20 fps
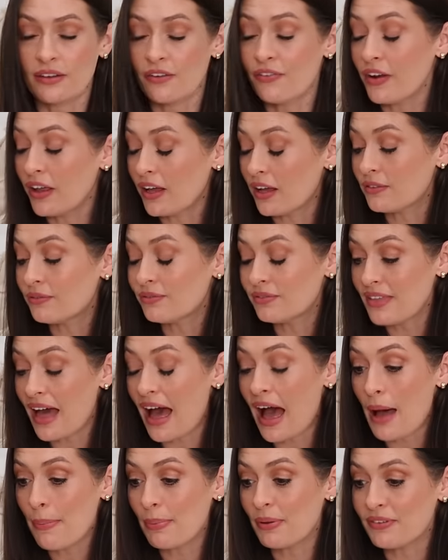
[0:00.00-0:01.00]
I feel like
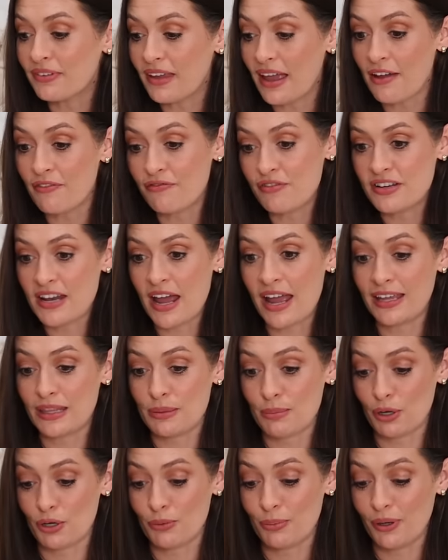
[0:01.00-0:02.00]
that happens every day
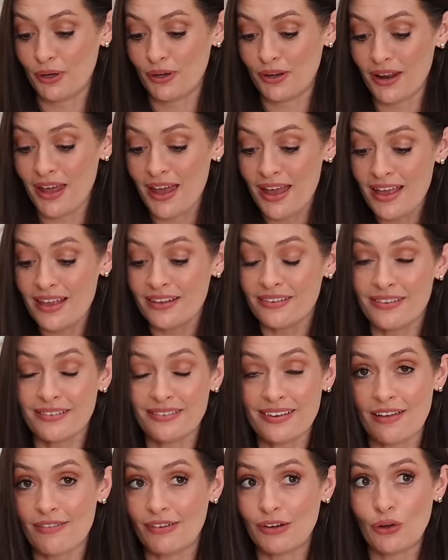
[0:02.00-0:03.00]
at the moment.
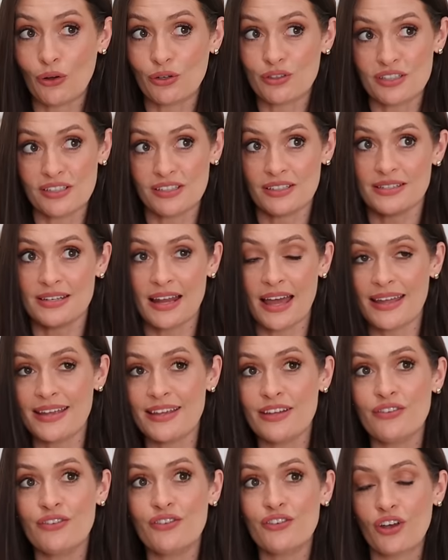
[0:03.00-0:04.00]
Since having Lottie, the
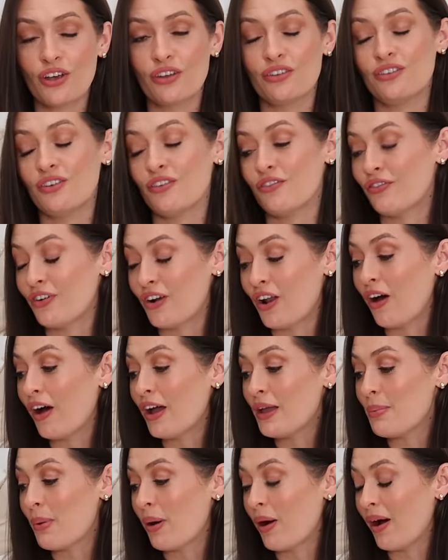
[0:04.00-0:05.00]
days just
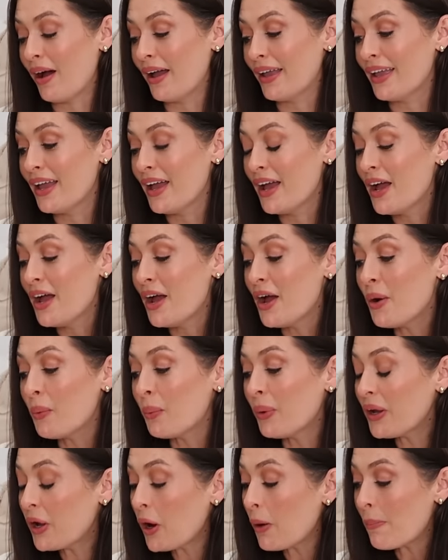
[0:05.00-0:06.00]
fly by.
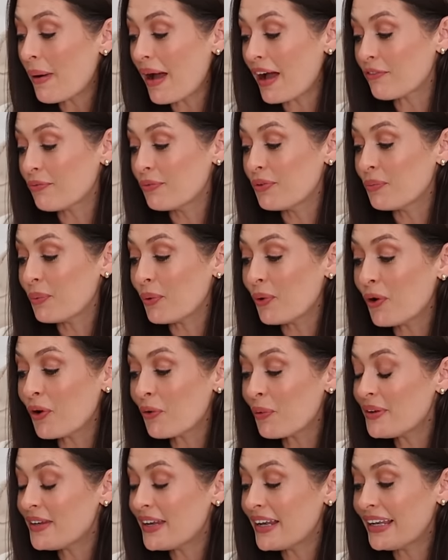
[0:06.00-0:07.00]
We got back from the
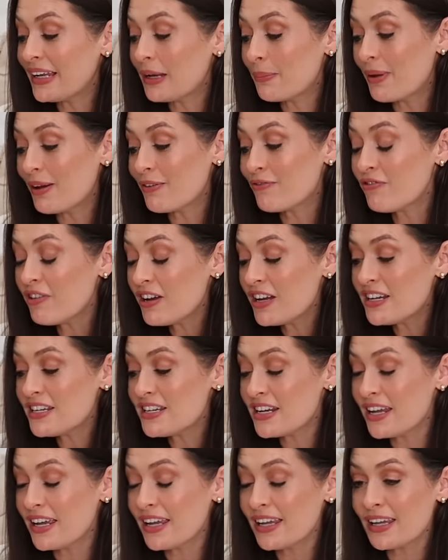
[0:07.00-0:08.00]
walk, we did a little bit of
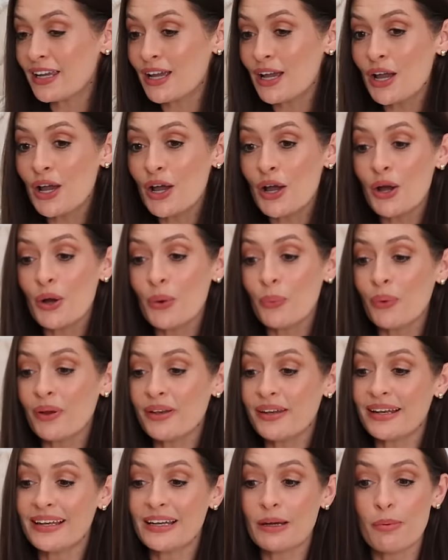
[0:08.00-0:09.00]
reading, we
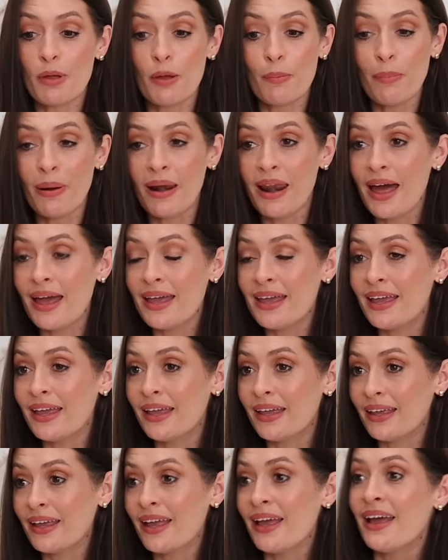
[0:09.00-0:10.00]
did a little bit of
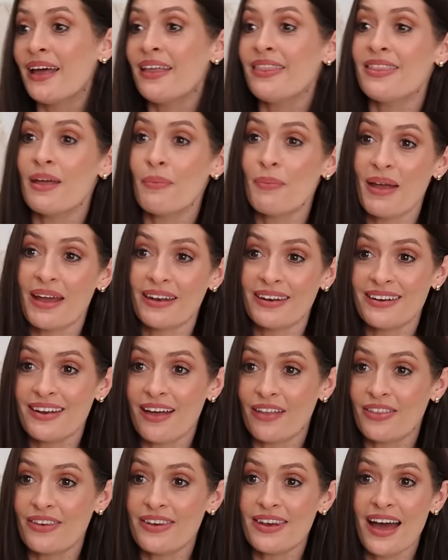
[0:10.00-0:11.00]
playing, then we had
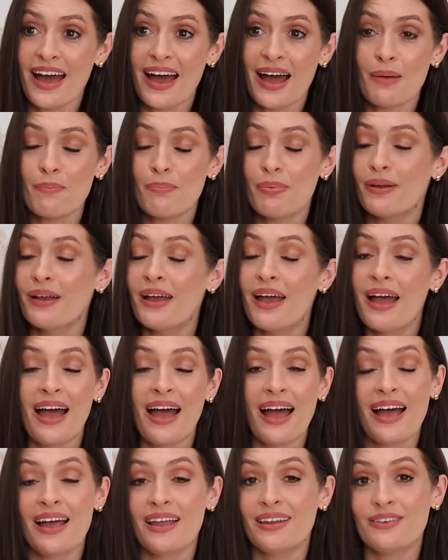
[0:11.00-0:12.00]
another nap,
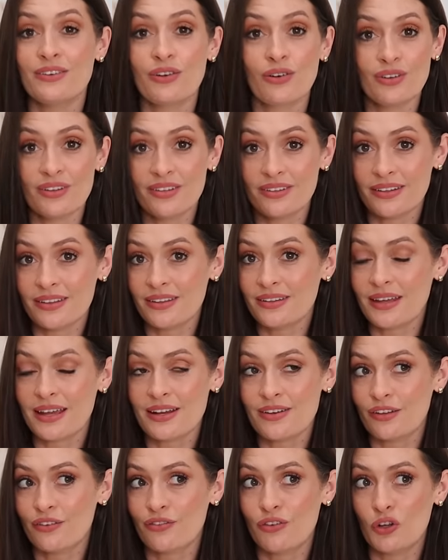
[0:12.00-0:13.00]
and honestly the
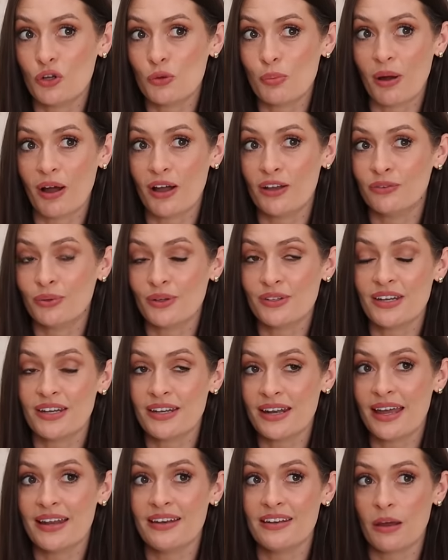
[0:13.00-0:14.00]
day just flew by, so I
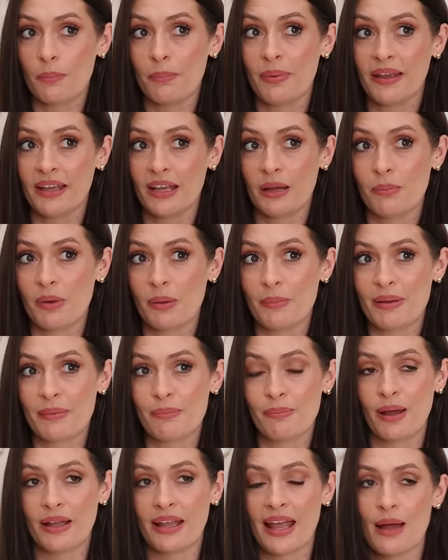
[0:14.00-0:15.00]
didn't end up picking up
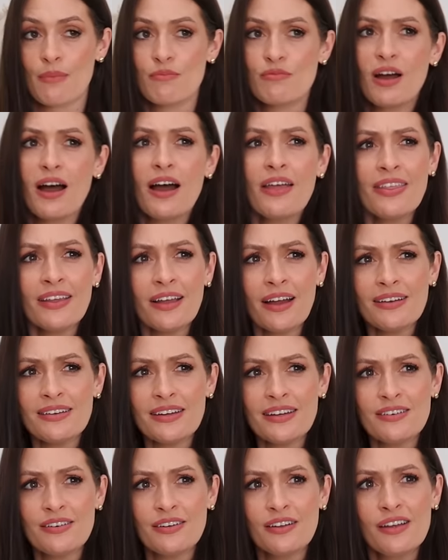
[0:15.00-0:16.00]
my camera. I think I
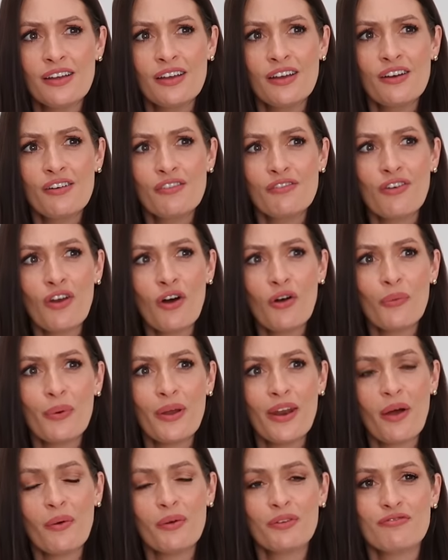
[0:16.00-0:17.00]
did vlog
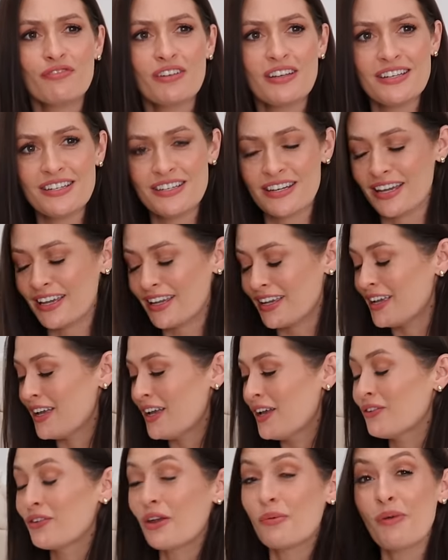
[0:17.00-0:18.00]
when I was reading,
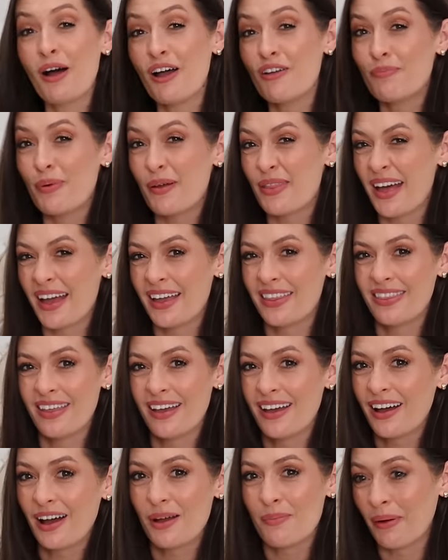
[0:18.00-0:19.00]
so I might have put that in
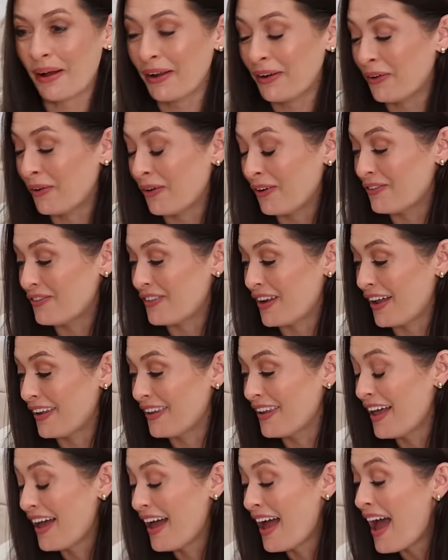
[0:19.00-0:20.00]
there, I might not have
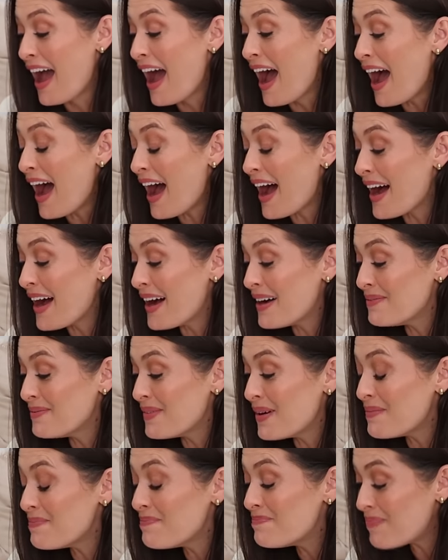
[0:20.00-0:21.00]

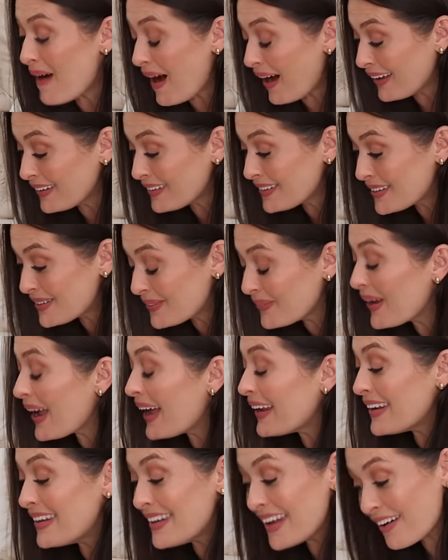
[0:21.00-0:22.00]
done. But we
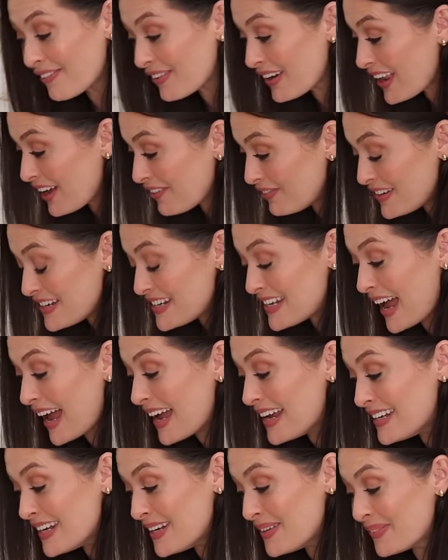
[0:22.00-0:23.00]
had another lovely
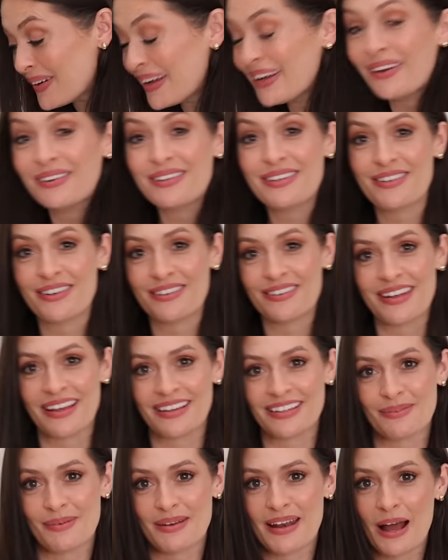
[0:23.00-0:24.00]
day, didn't we? Lottie's just
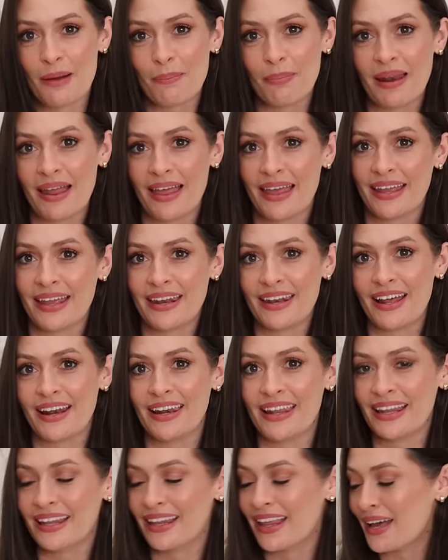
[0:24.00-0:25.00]
next to me now playing in her
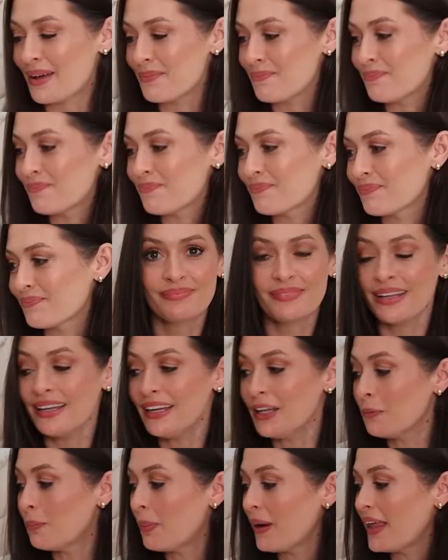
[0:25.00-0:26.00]

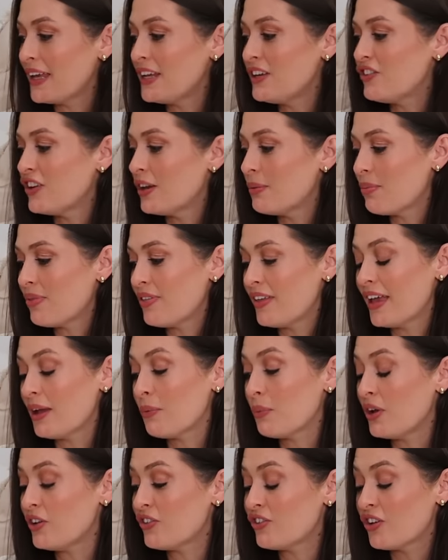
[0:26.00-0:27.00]
little play gym
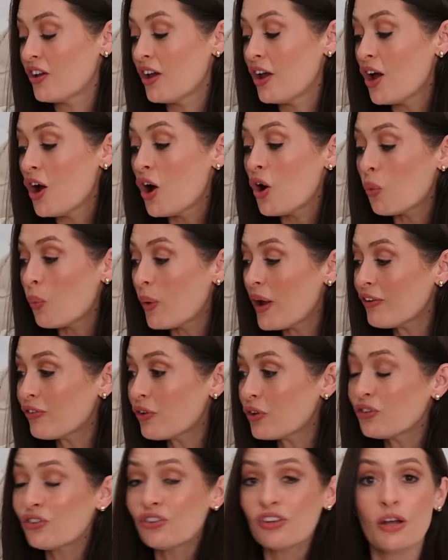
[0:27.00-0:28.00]
thing, which we have
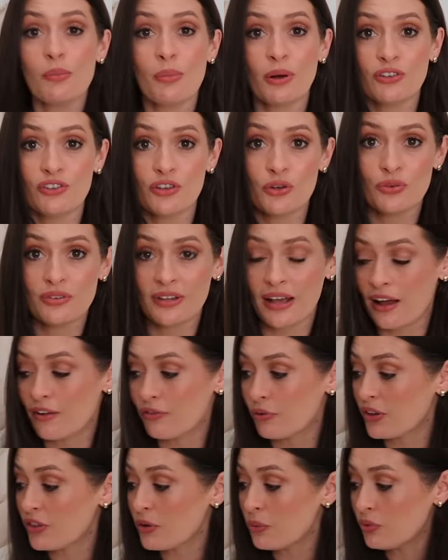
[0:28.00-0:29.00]
got so much use
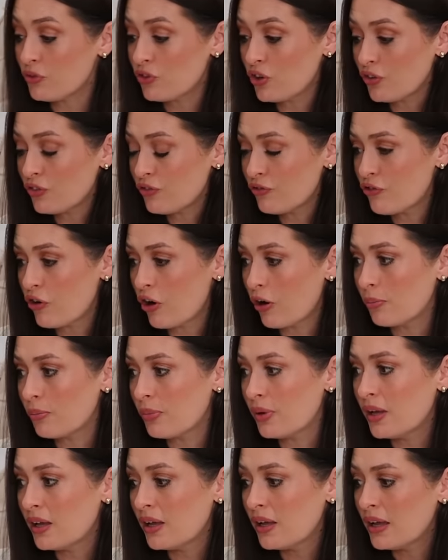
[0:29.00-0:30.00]
out of. It was just
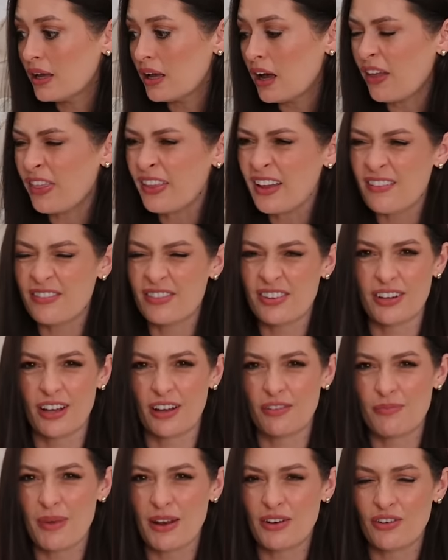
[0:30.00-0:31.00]
from, I think actually
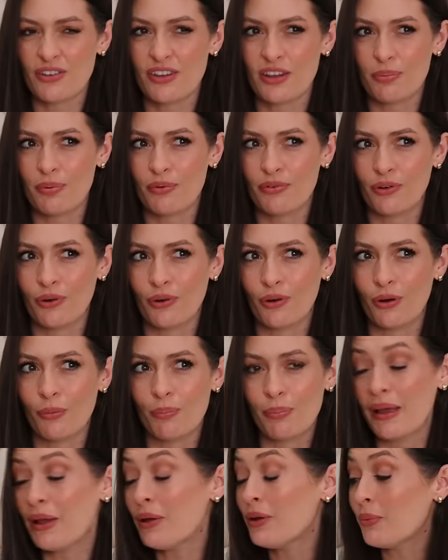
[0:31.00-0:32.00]
I've mentioned this before,
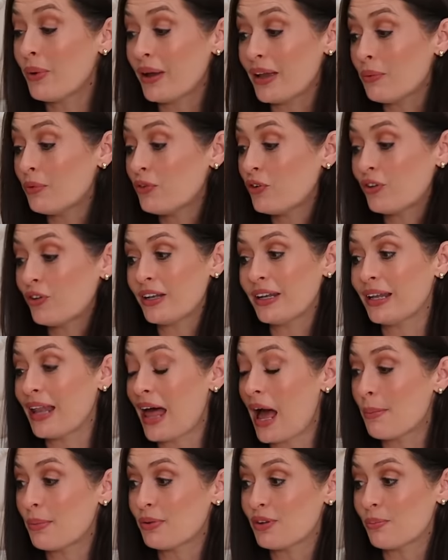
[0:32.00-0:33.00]
but anyway, it was a little
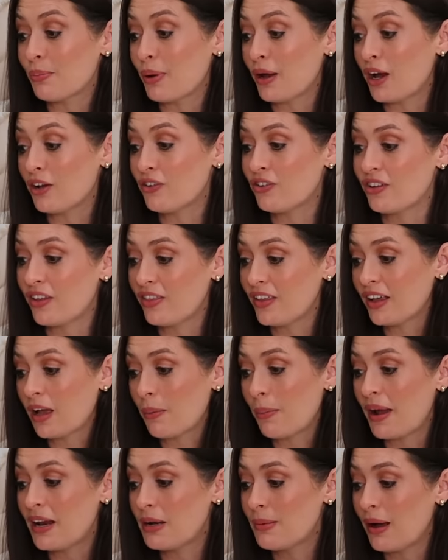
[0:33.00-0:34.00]
Amazon purchase. I think I
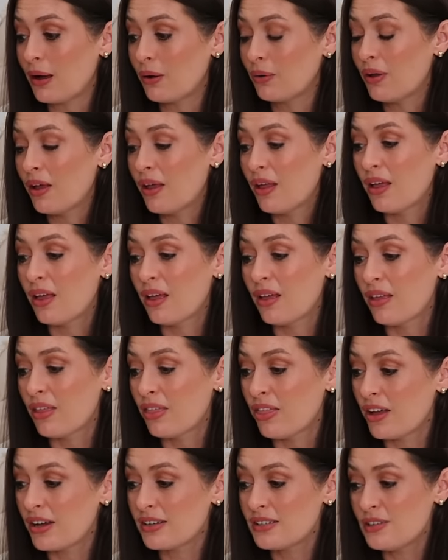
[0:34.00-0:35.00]
paid about
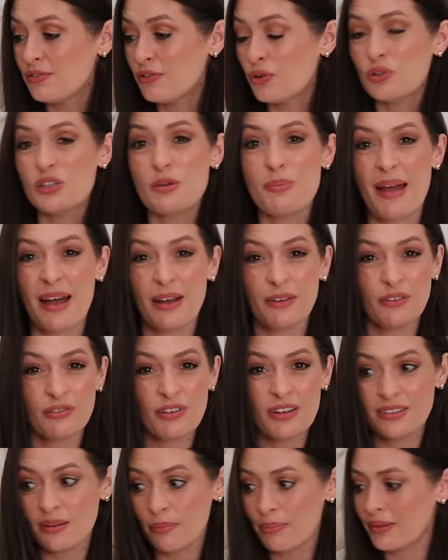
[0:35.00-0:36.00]
£30-40
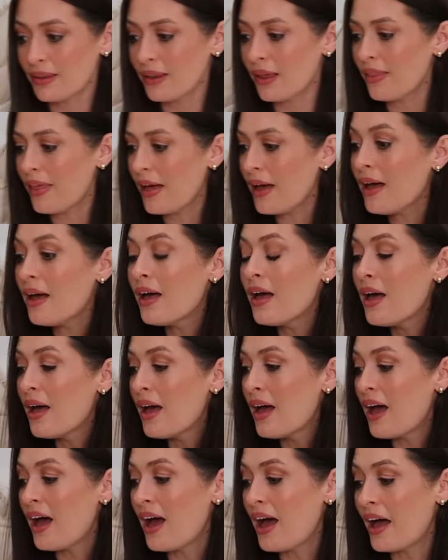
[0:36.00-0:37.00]
for it, something like that.
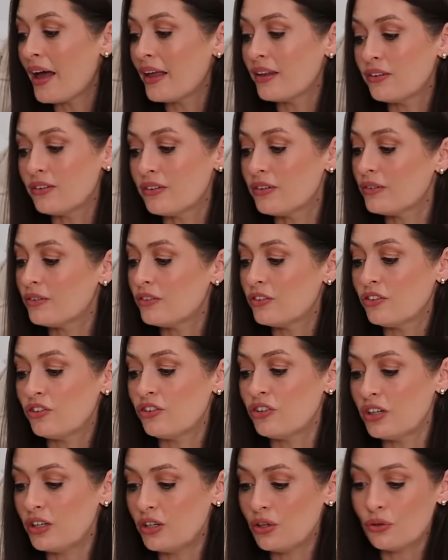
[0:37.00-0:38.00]
And
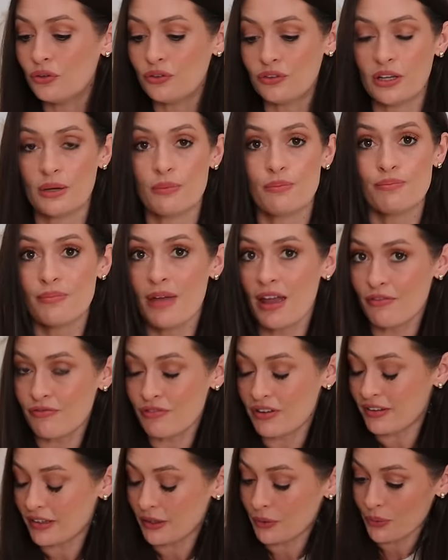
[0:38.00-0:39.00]
she uses it
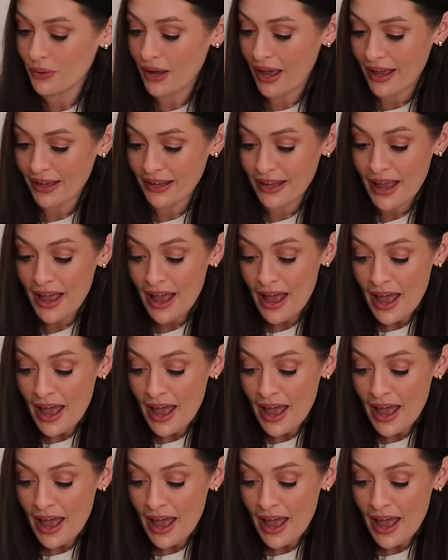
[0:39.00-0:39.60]
every single day.